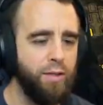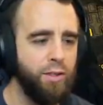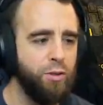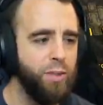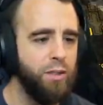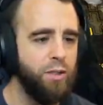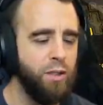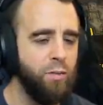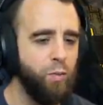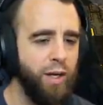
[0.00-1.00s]
This would be a
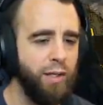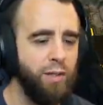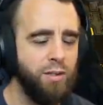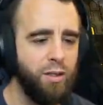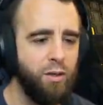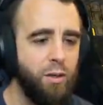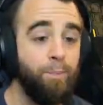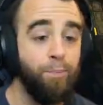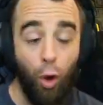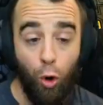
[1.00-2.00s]
good, what I consider
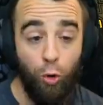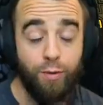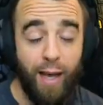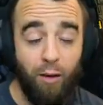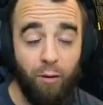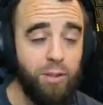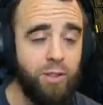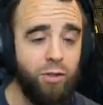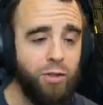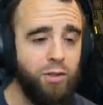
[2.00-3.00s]
hold down
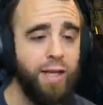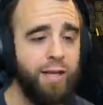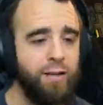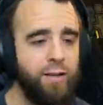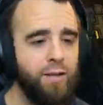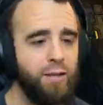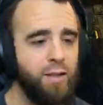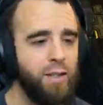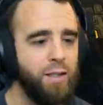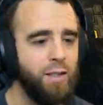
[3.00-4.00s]
position, tank,
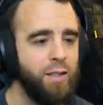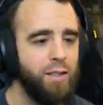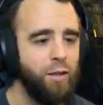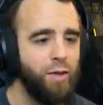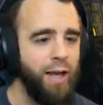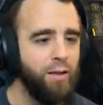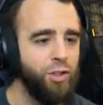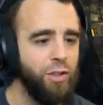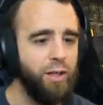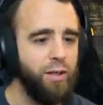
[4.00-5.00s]
you know,
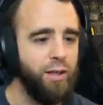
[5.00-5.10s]
analogy there.